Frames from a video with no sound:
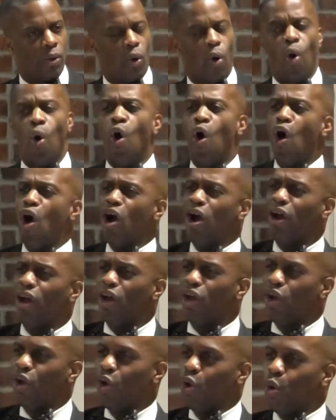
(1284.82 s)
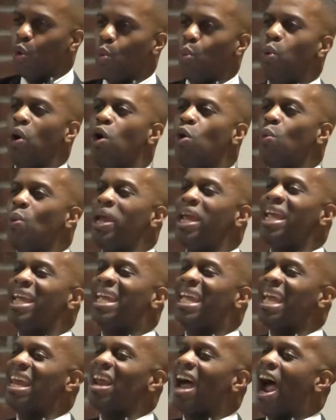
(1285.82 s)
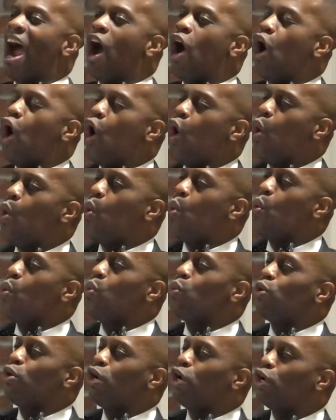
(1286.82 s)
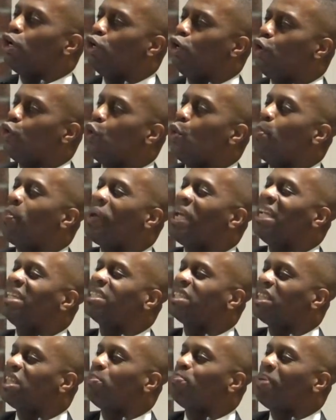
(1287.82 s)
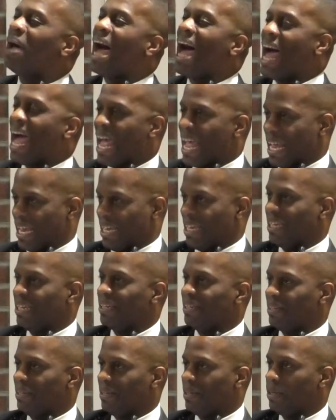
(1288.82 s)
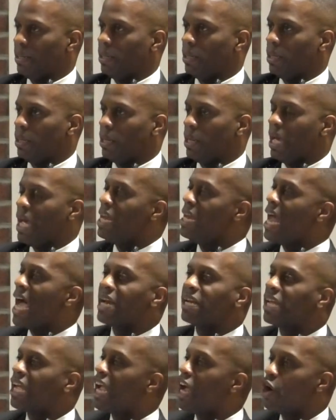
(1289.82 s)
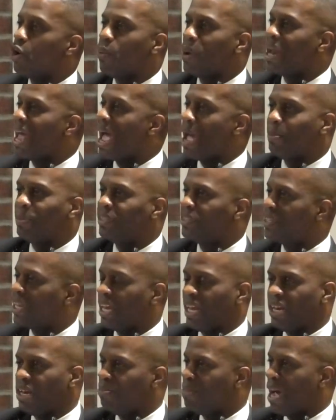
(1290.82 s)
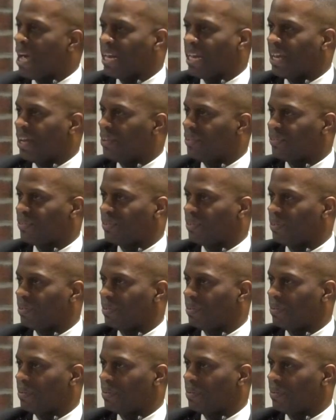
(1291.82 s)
Or will we get our own little piece of the pie and not care what happens to anybody else?